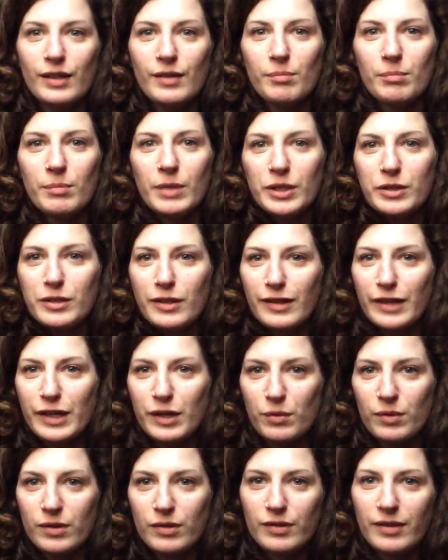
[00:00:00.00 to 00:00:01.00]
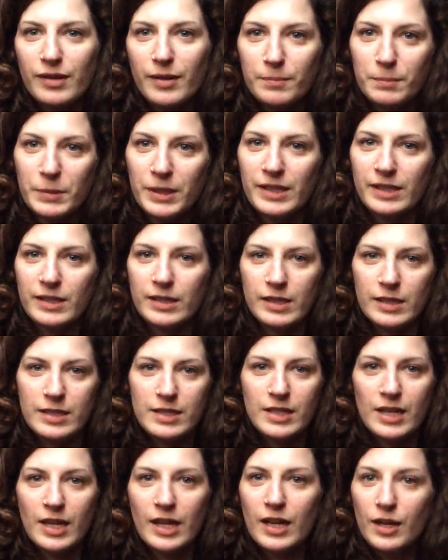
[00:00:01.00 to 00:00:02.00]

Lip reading: multilingual abilities